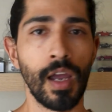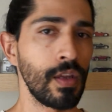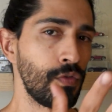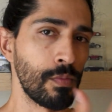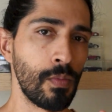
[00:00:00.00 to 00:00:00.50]

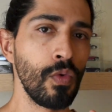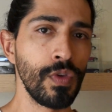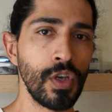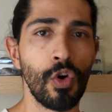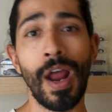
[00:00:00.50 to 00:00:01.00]
either from a
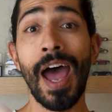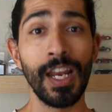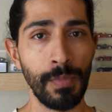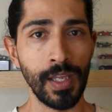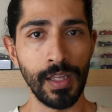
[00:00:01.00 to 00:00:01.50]
movie or
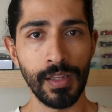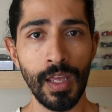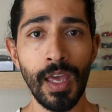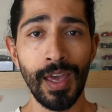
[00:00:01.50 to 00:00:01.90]
animated,